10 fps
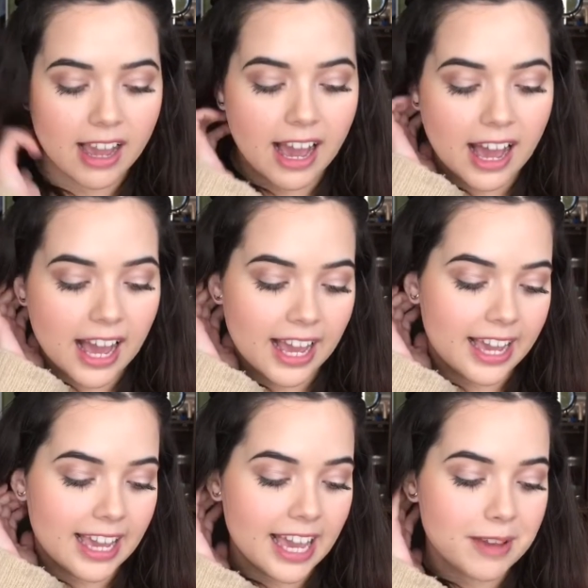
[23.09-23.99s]

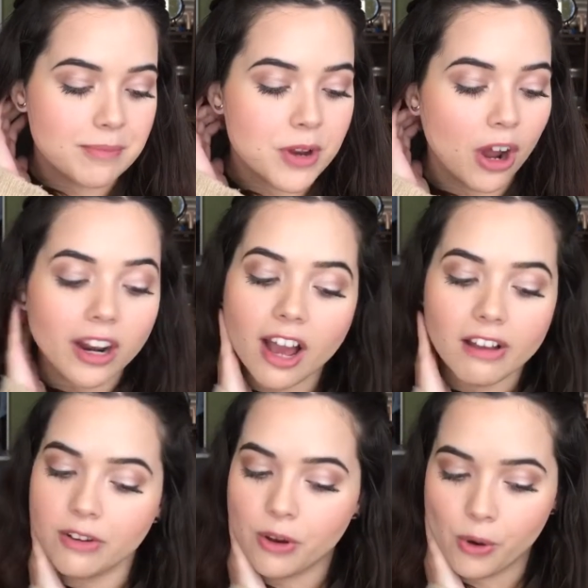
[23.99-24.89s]
I am not
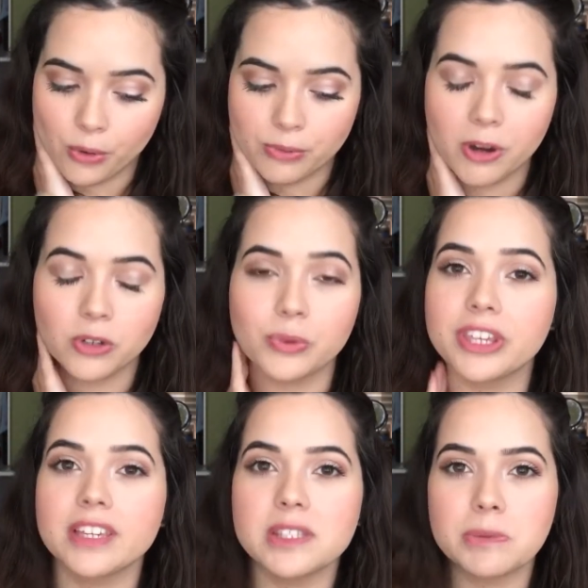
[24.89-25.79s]
at home on
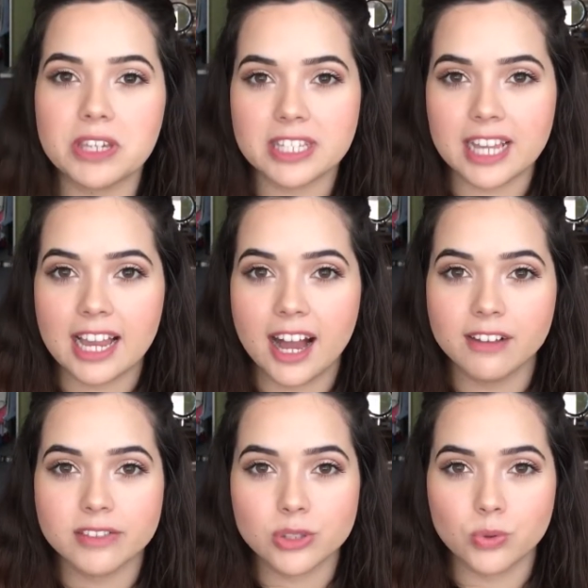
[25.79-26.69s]
weekends because I
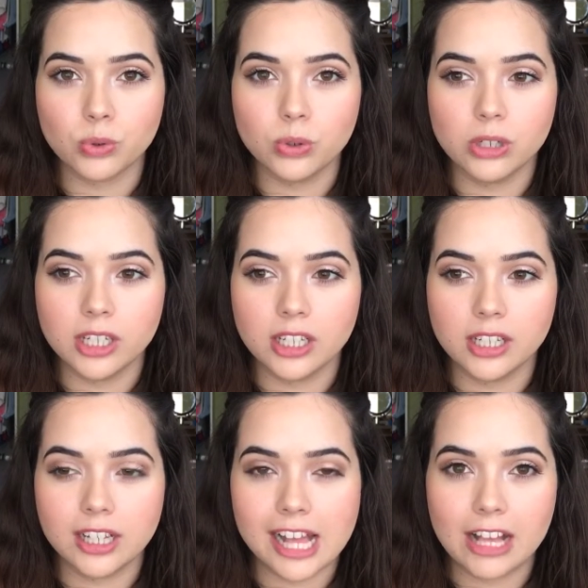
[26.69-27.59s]
have
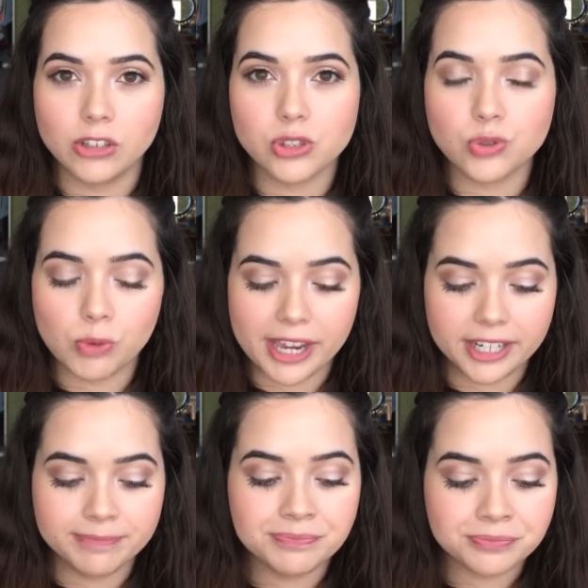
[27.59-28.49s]
school
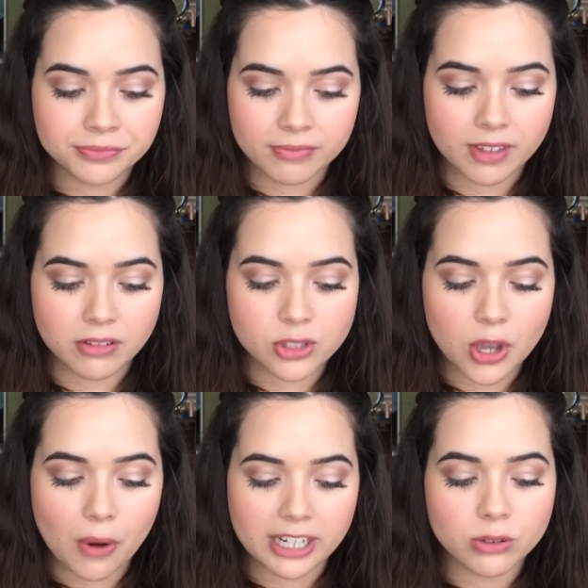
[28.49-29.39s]
elsewhere. So
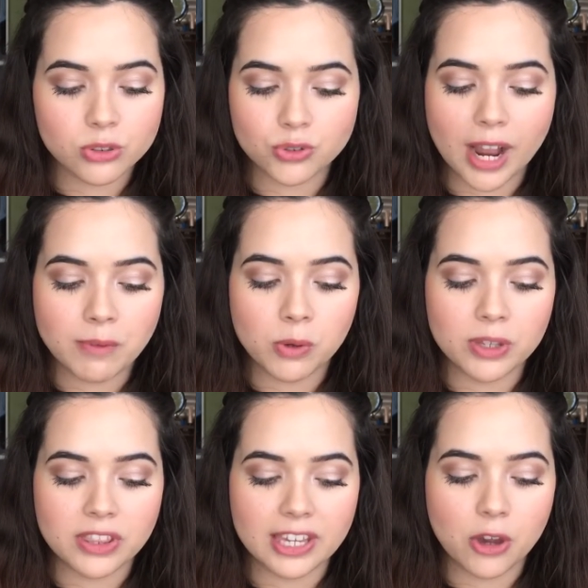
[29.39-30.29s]
I don't travel
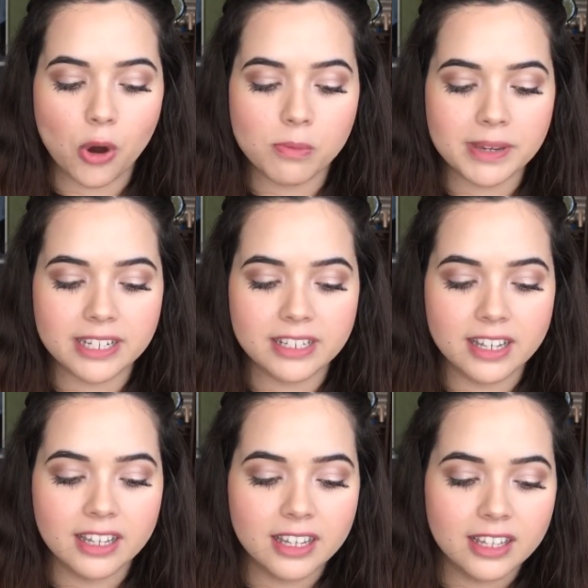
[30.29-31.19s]
with like open